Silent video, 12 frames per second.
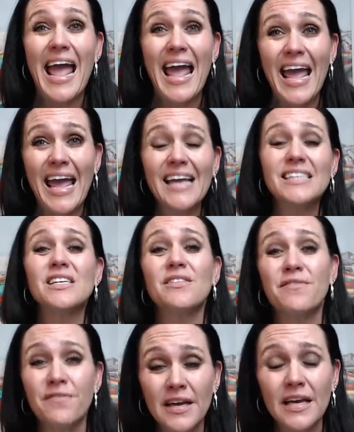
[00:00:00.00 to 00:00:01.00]
A
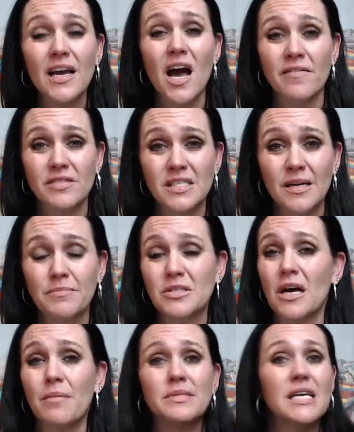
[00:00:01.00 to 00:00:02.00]
to V of
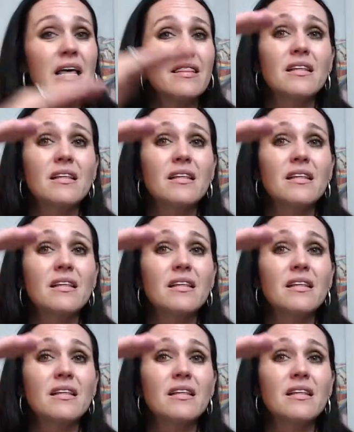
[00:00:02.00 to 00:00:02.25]
symptoms.